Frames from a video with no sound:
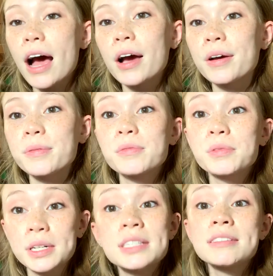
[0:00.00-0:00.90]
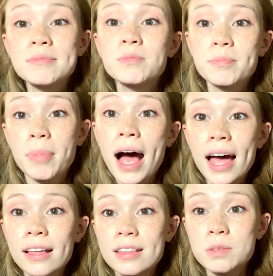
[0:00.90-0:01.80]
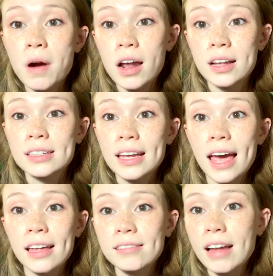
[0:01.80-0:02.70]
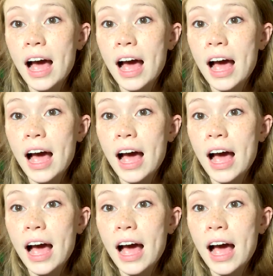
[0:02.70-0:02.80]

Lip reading: I would buy this product again.